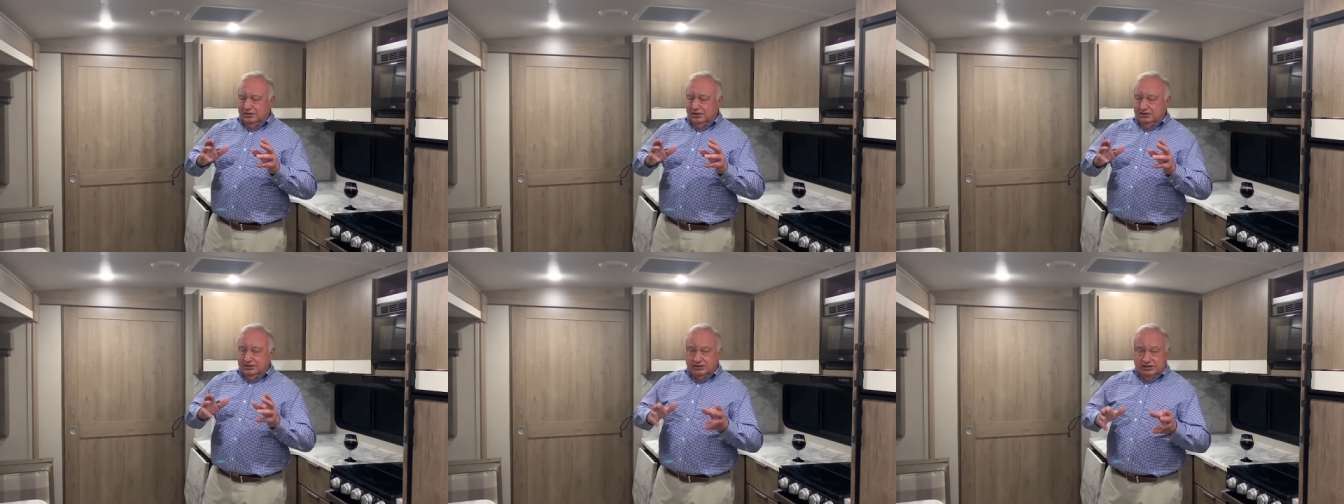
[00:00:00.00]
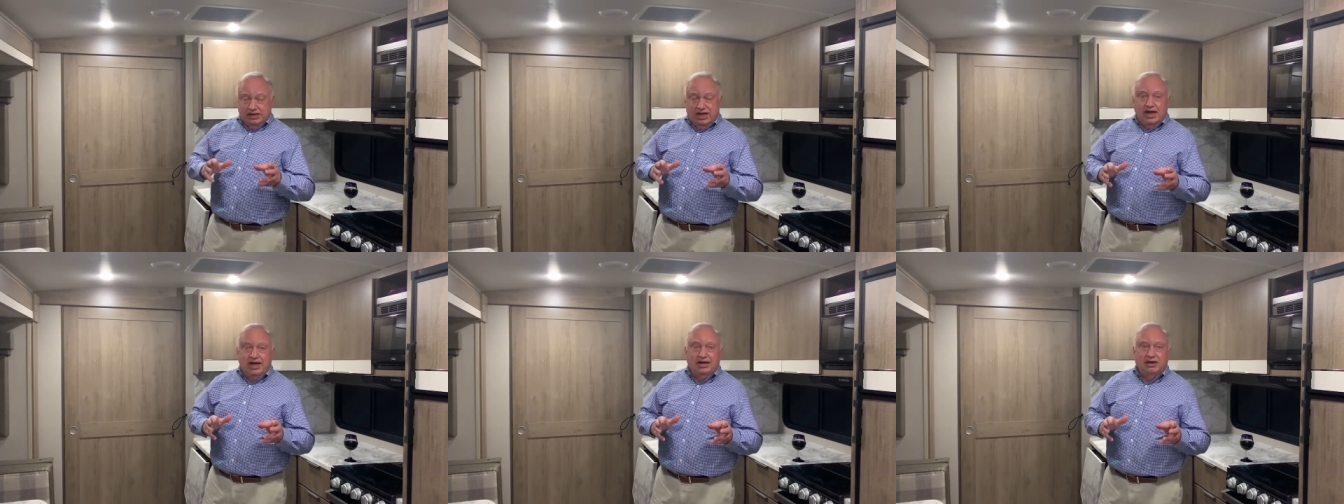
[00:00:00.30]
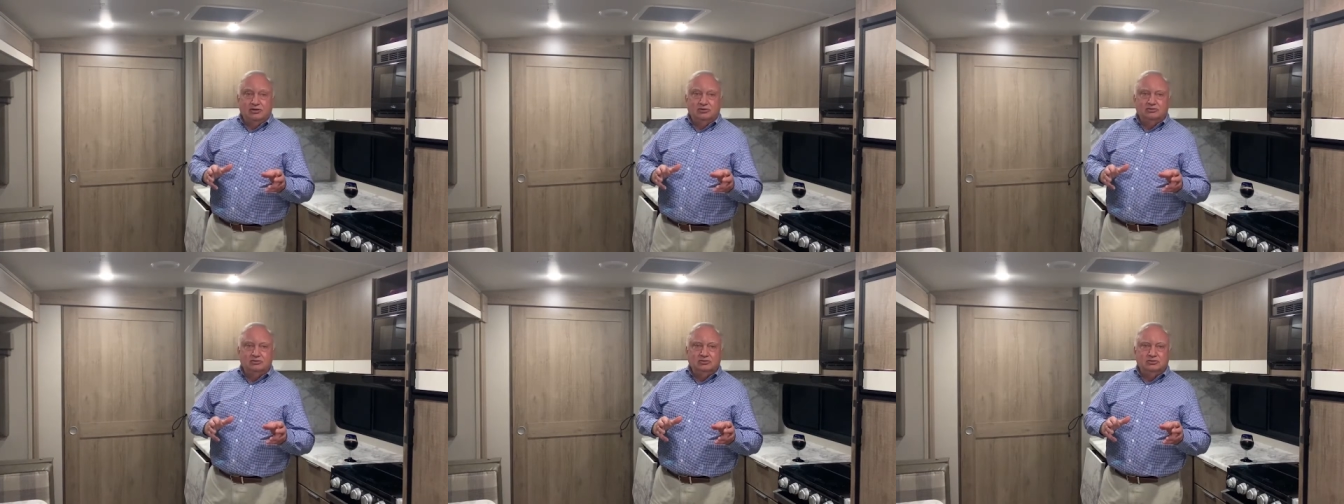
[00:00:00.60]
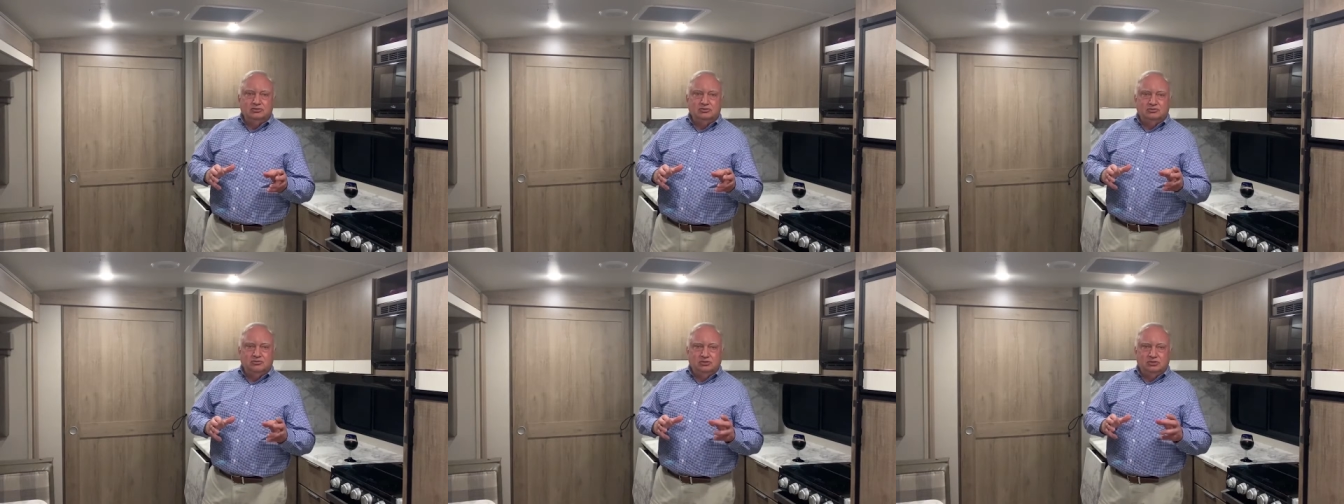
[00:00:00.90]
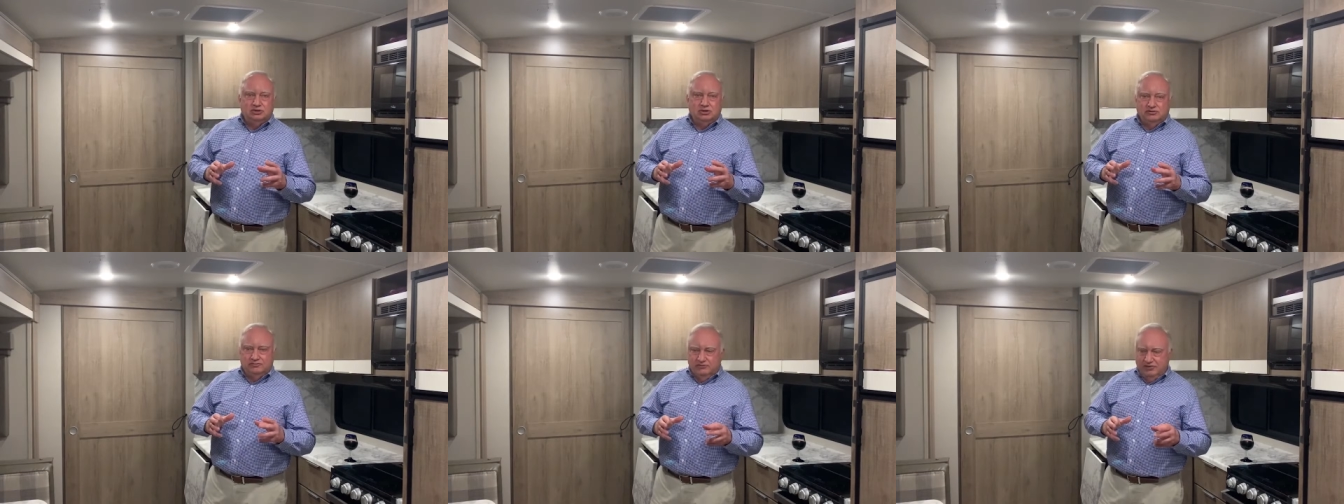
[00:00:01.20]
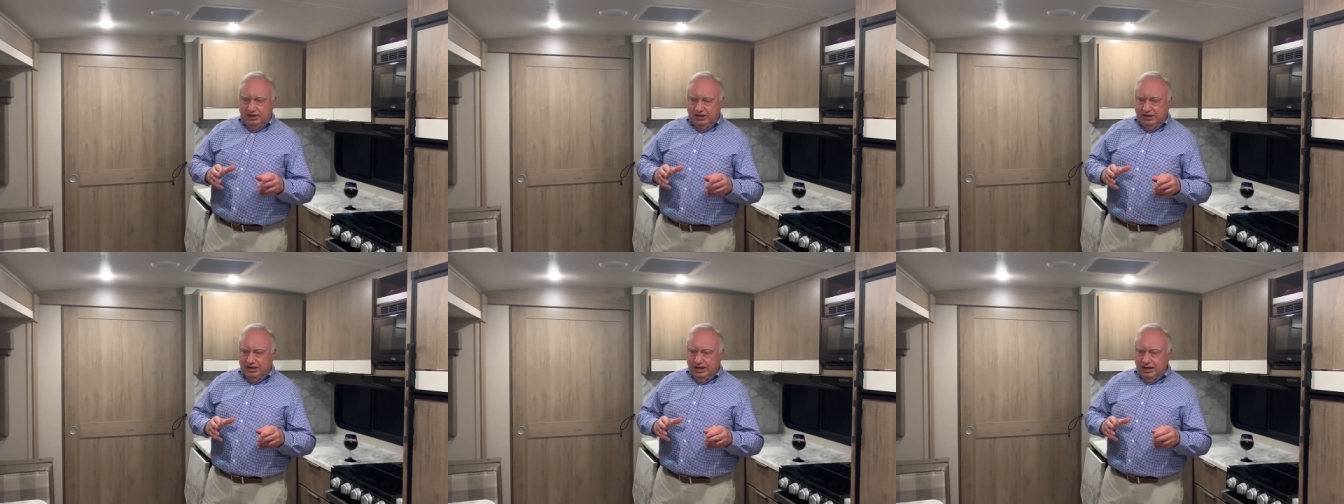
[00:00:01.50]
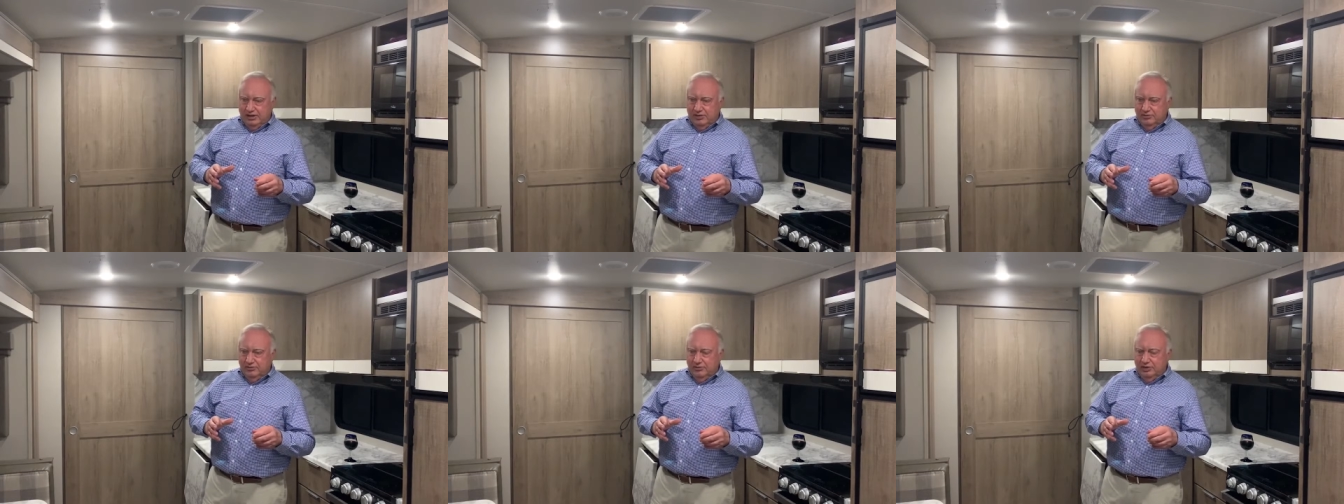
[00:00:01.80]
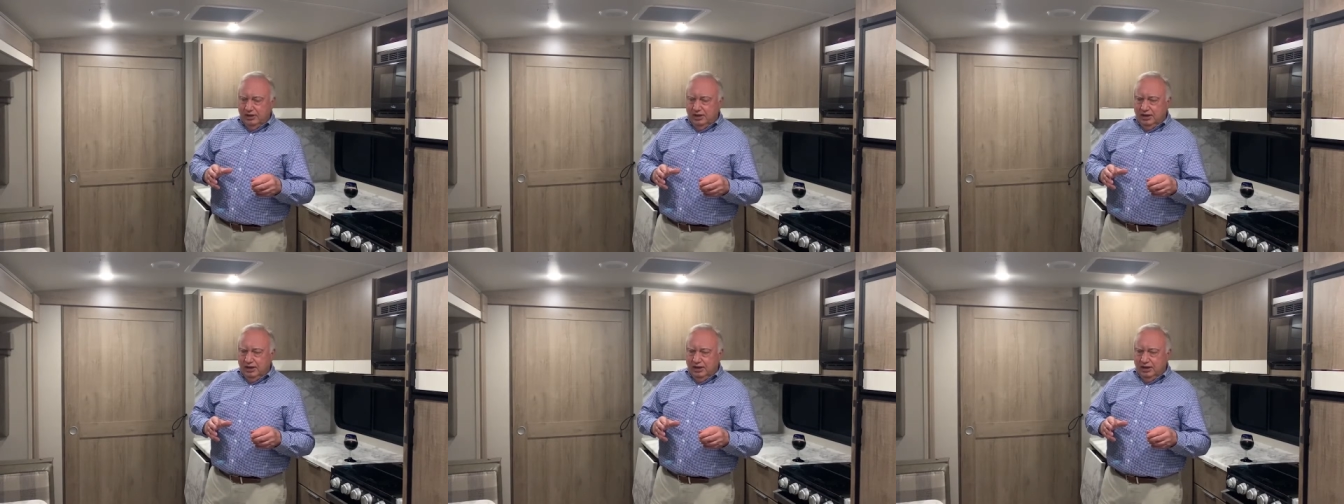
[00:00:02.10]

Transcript: sound with the video,